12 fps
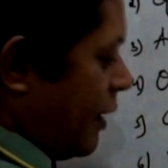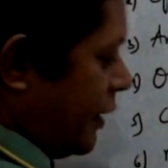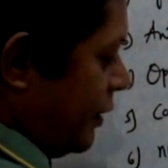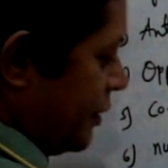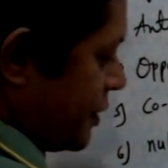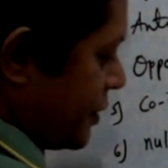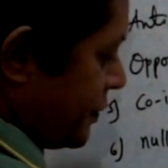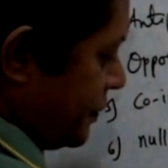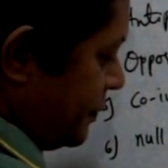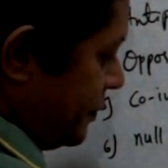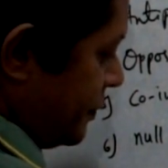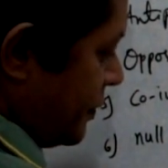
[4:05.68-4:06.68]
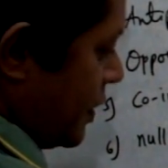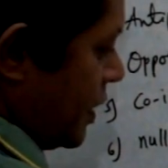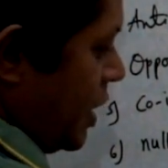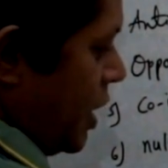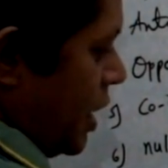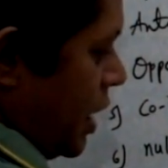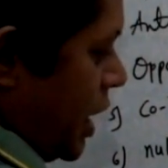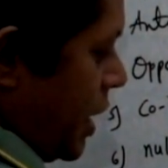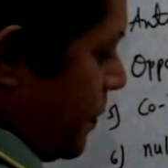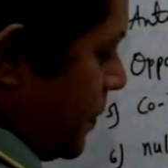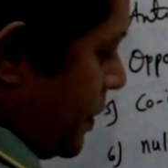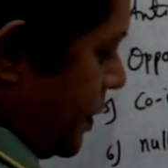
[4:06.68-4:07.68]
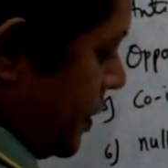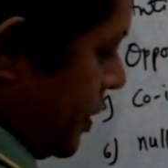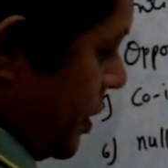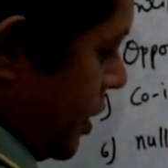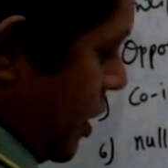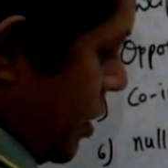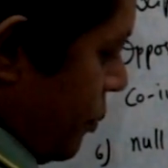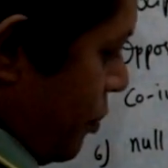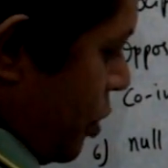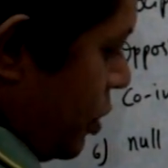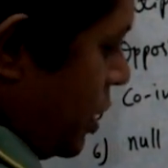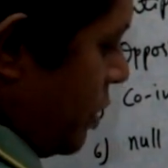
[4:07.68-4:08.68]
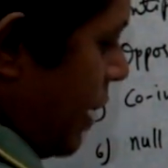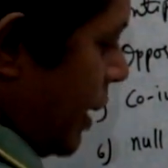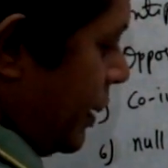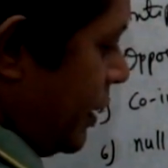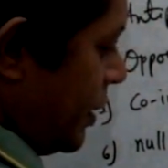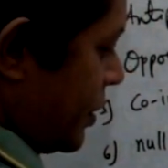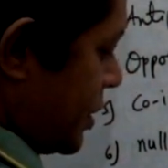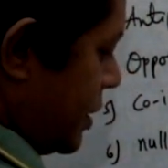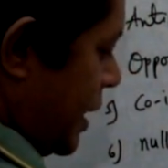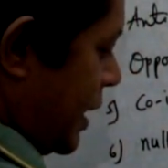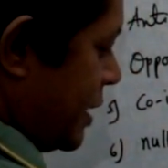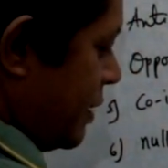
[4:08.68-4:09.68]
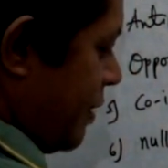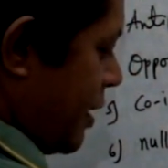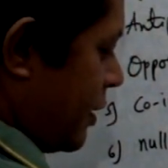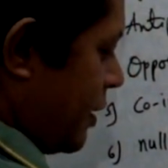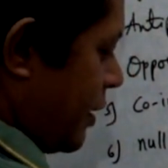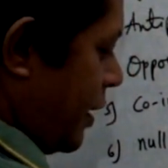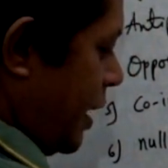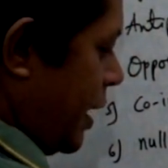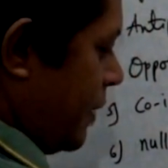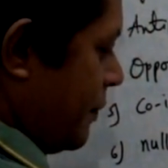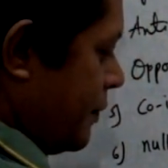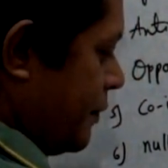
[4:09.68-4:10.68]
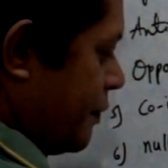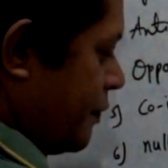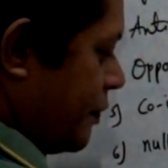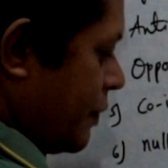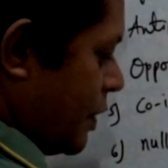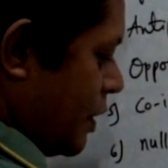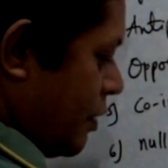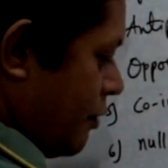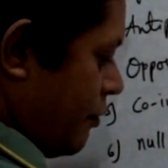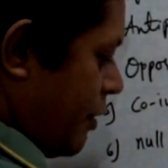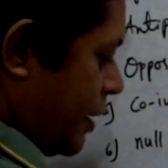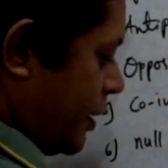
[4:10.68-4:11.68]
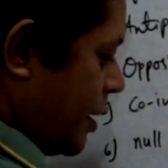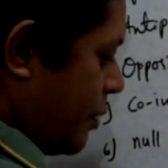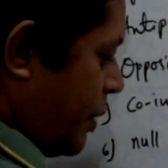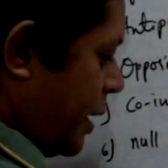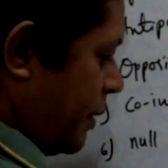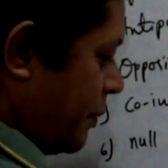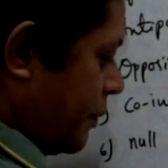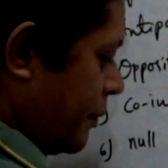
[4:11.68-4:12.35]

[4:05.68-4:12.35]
vectors. If both the vectors, let's say vector A, vector B,